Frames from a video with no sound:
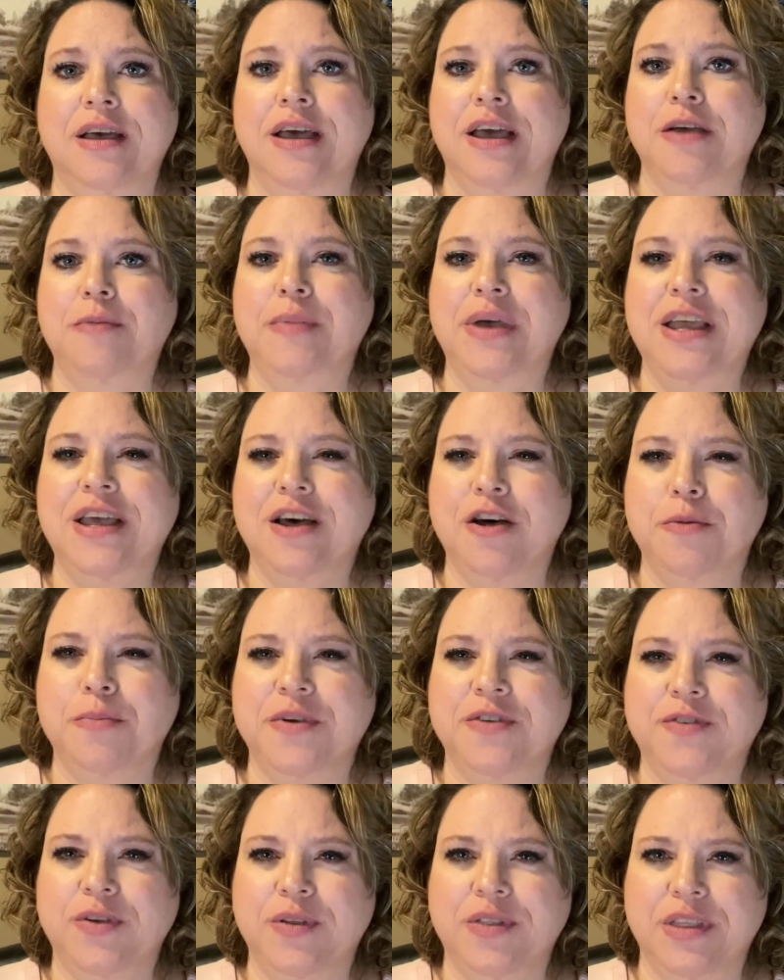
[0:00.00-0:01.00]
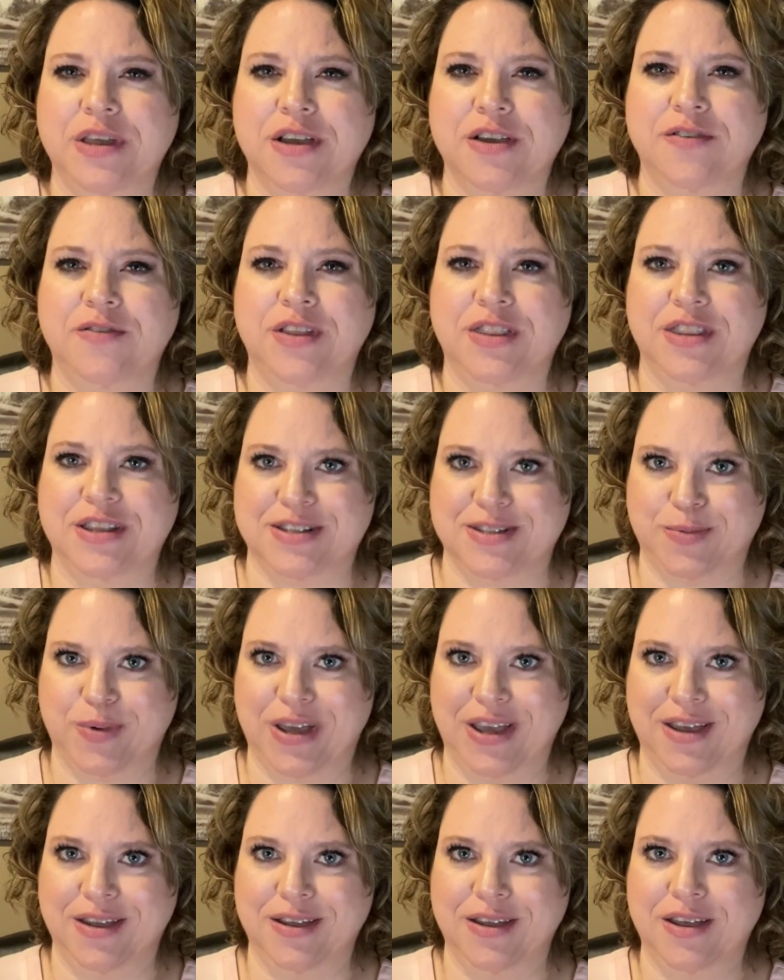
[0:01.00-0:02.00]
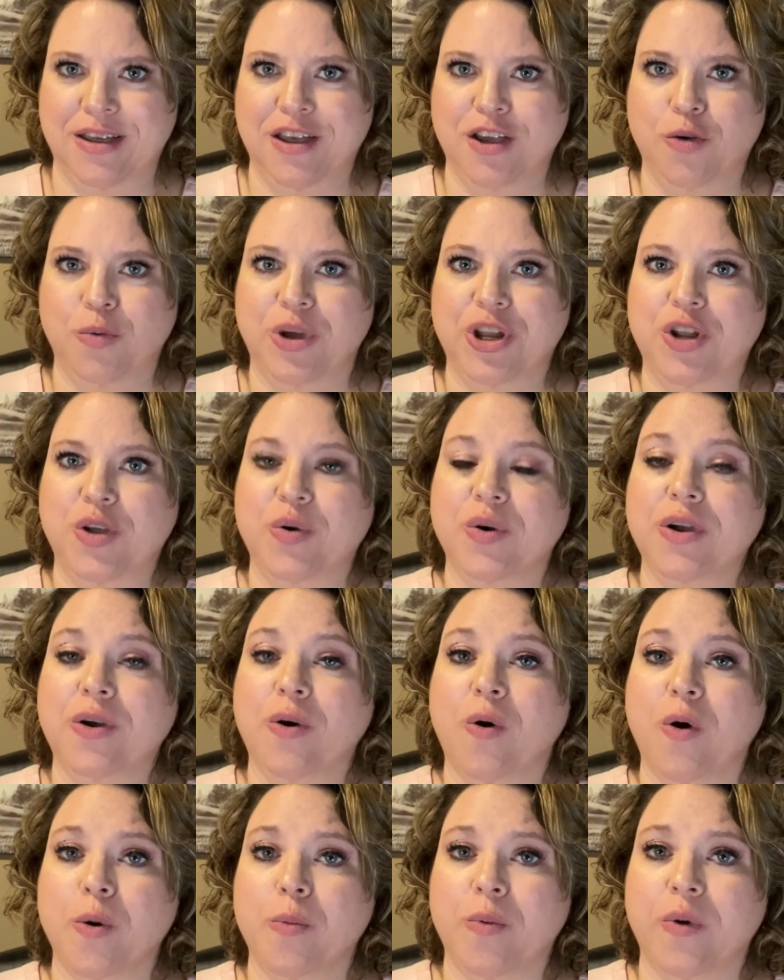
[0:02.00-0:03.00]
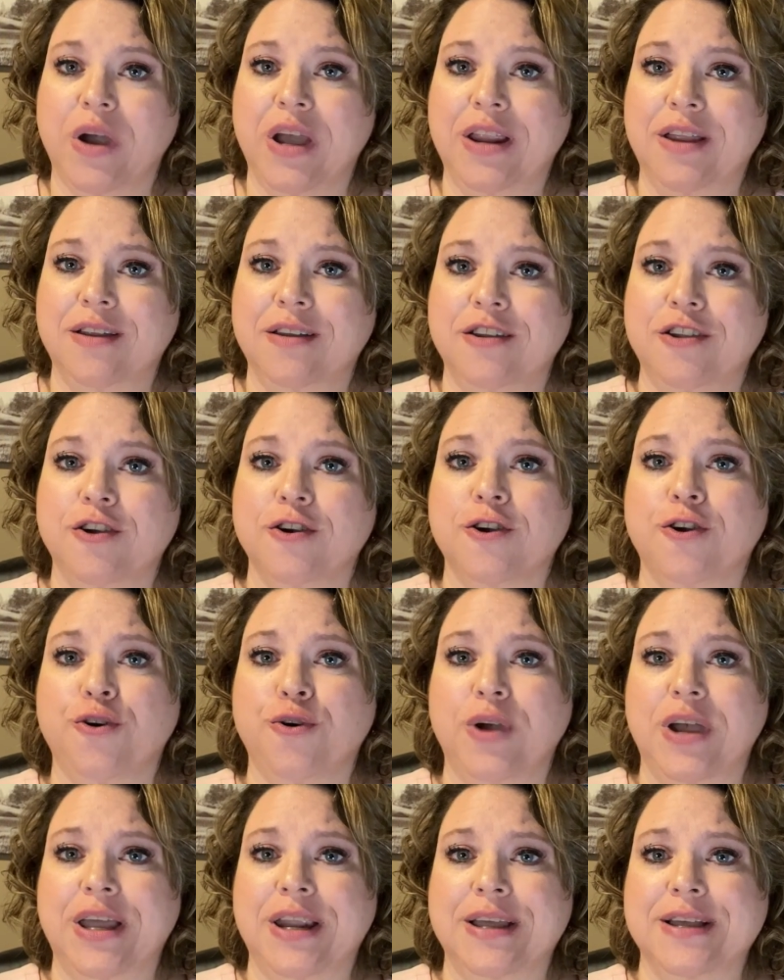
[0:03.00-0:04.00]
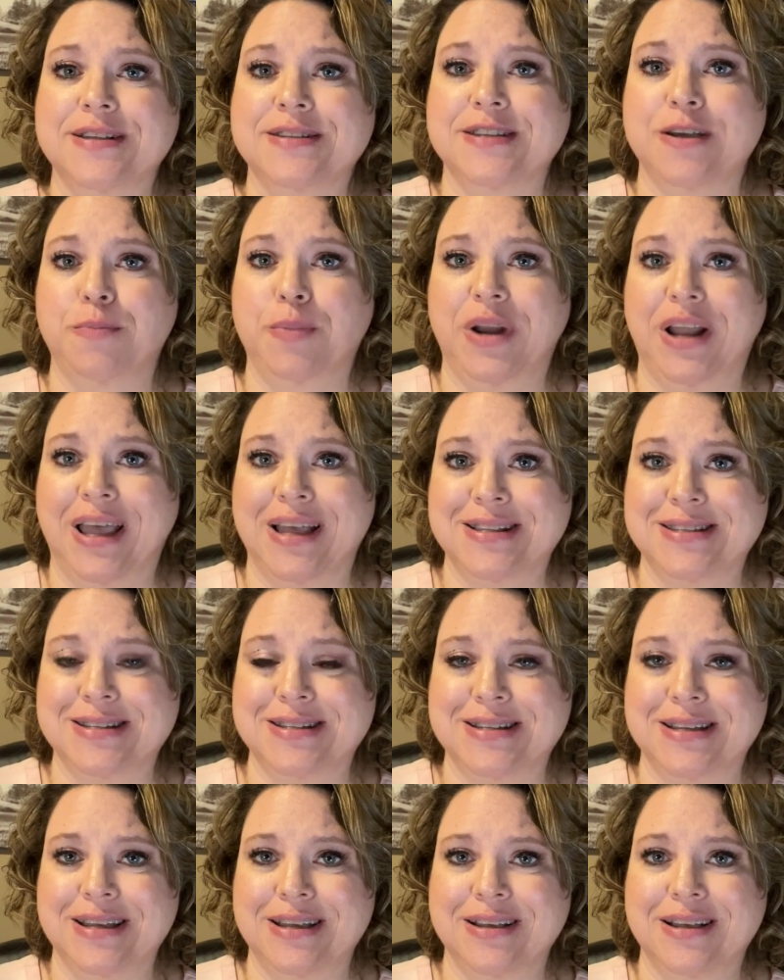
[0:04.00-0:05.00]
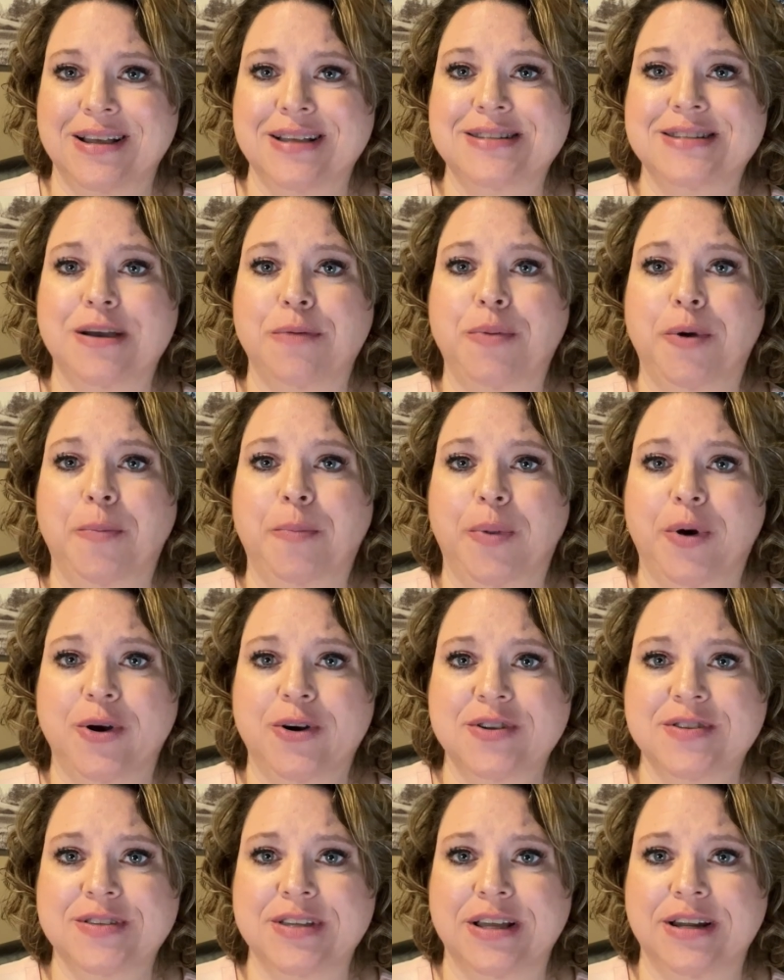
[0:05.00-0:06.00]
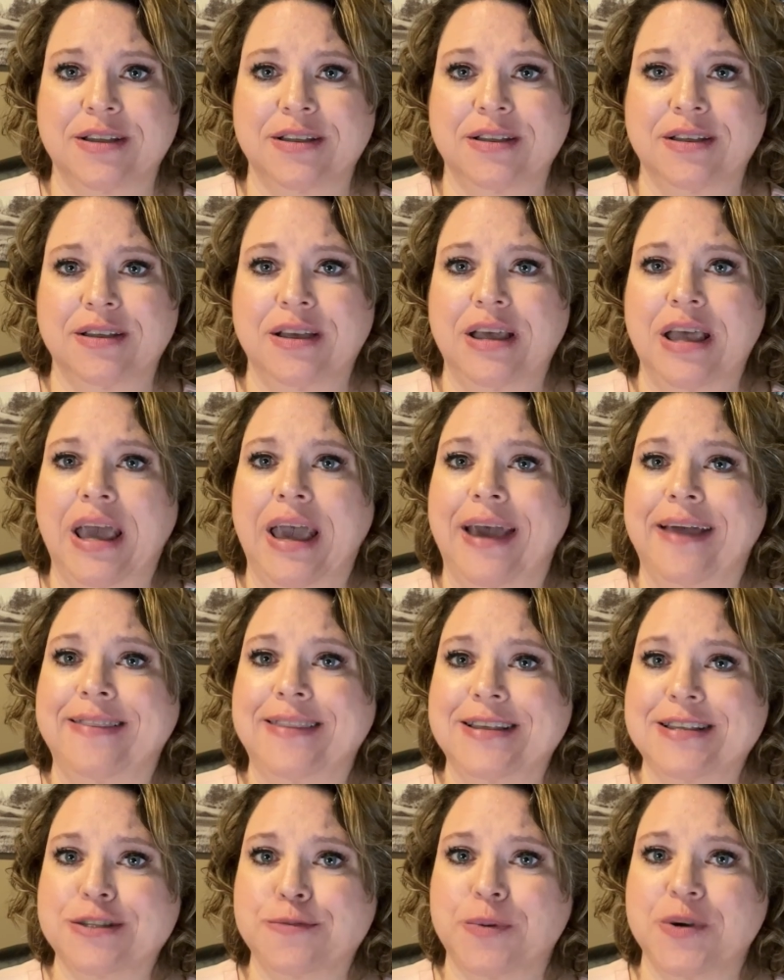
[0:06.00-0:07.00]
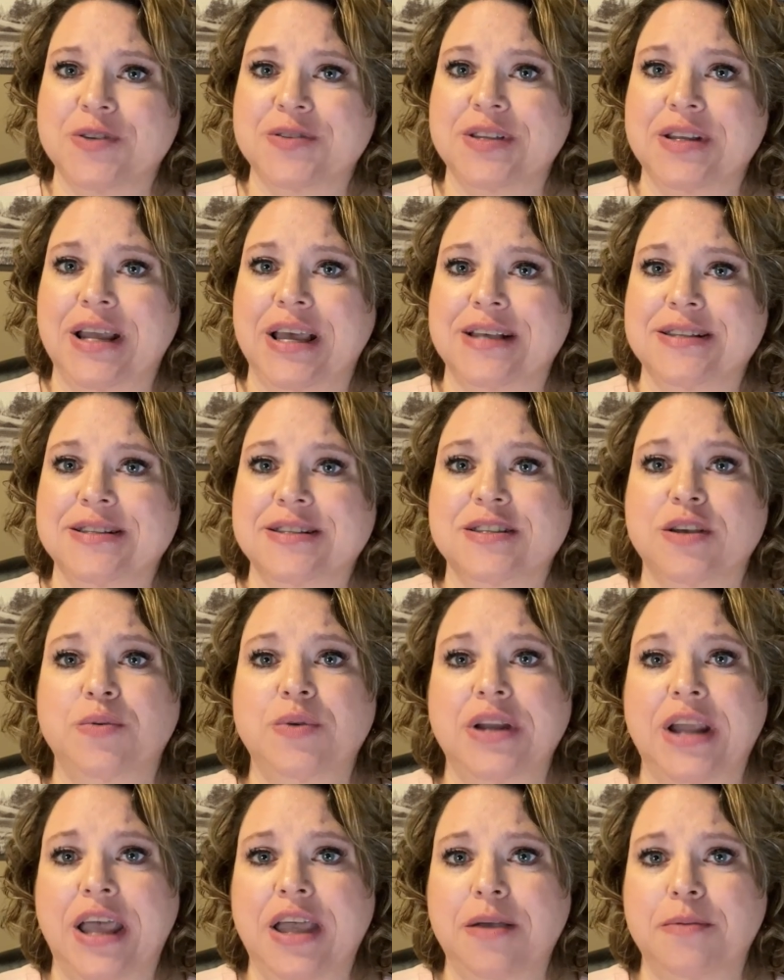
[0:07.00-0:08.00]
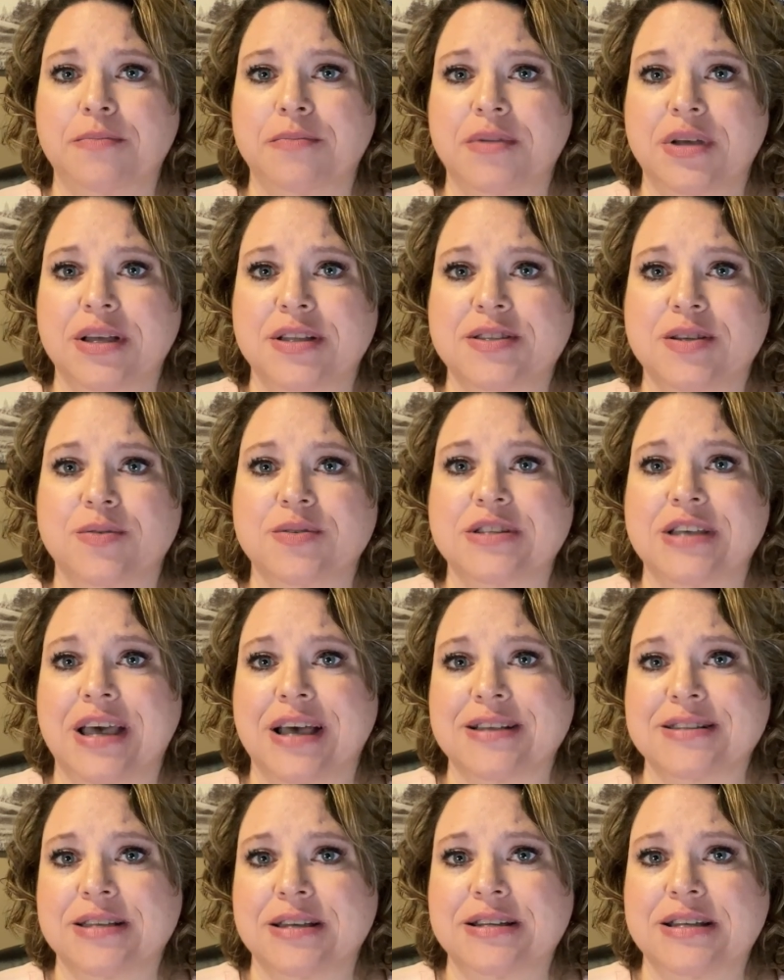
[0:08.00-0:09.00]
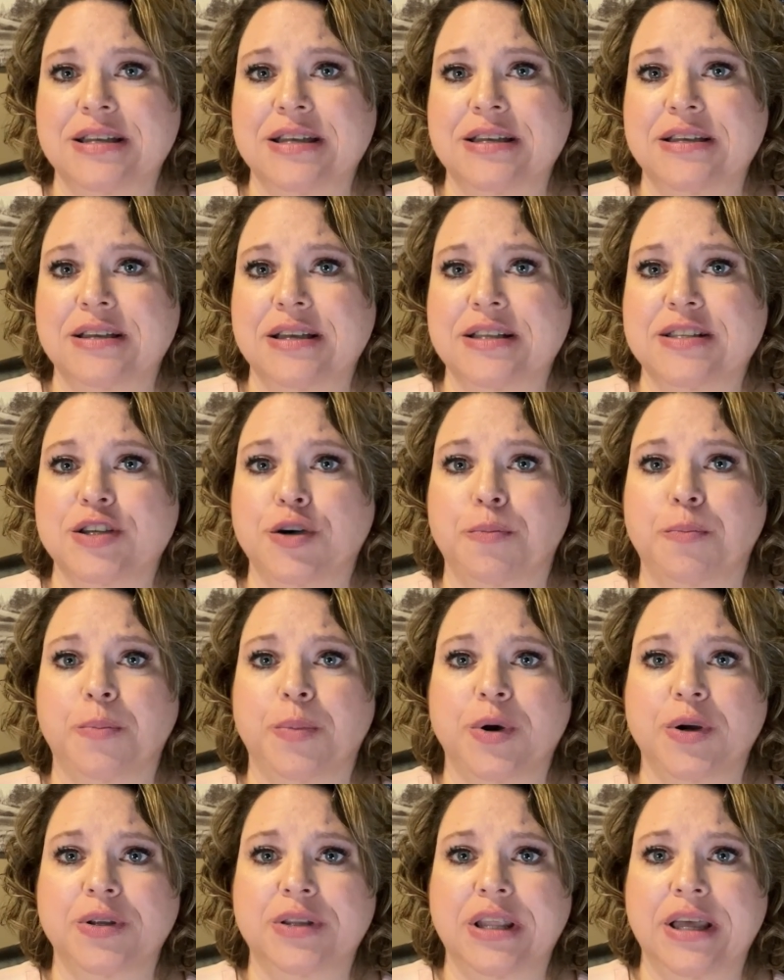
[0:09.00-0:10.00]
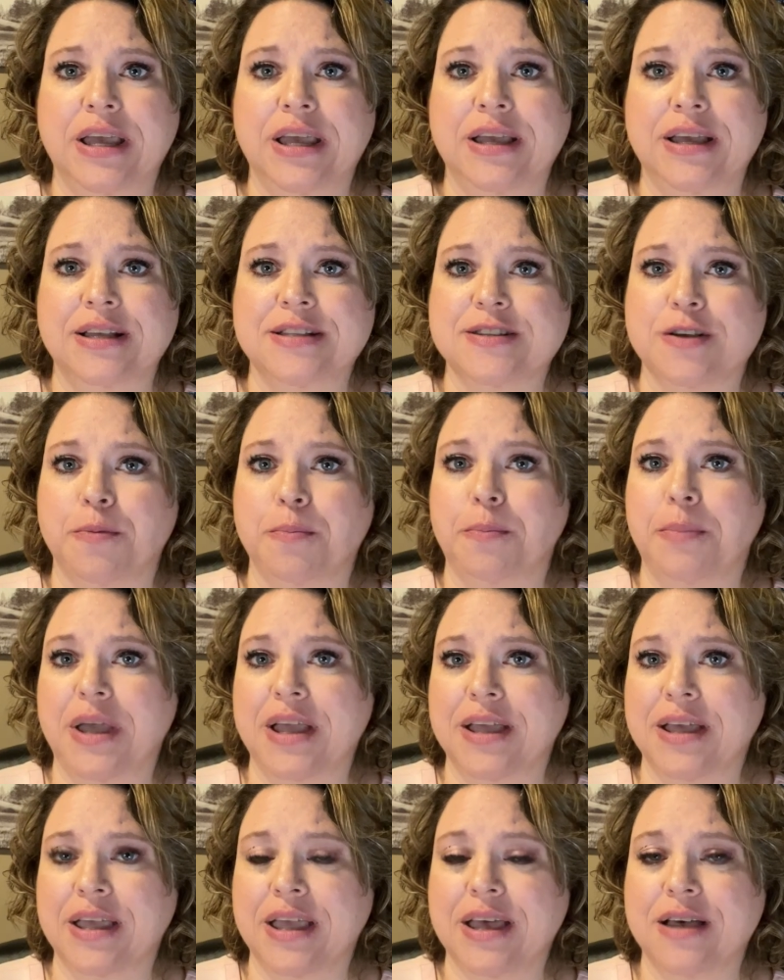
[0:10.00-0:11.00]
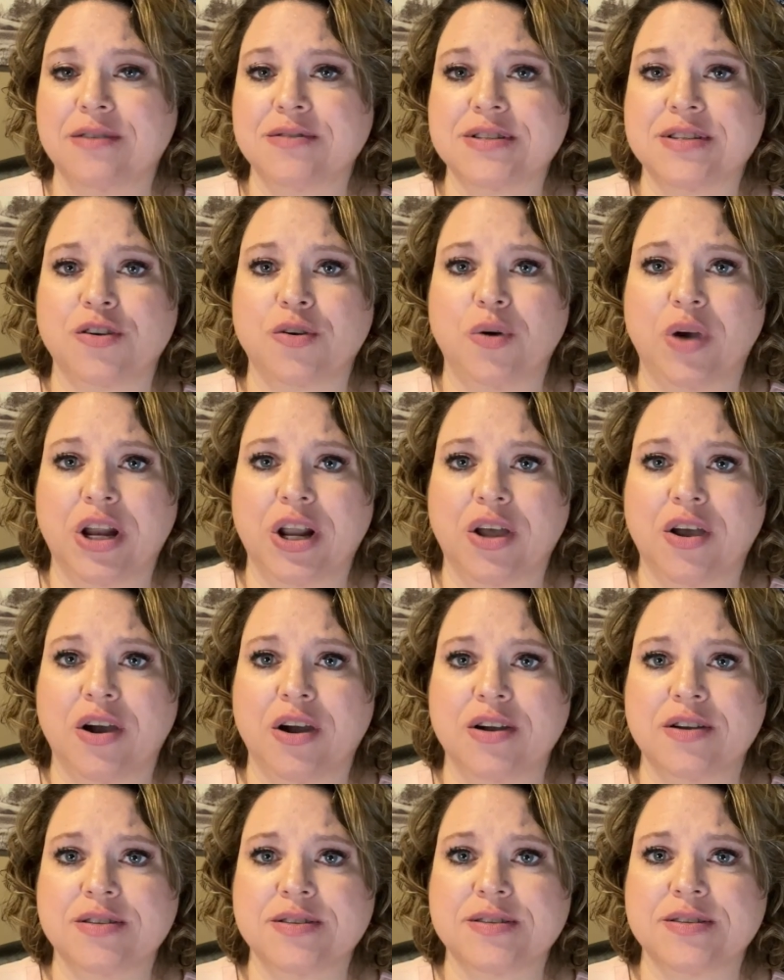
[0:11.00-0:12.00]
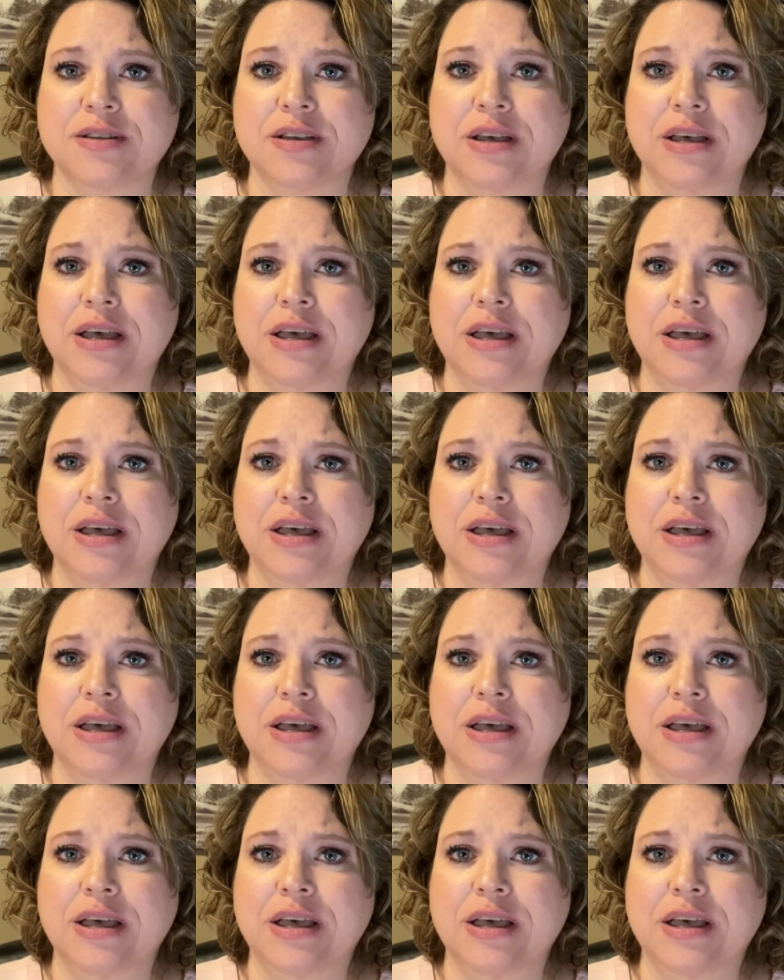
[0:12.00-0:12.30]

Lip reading: It may help if you think of it this way. When you incorporate, you're creating a separate entity, a separate person. And this person has its own name, its own tax ID, its own birthday, its own bank accounts and credit cards.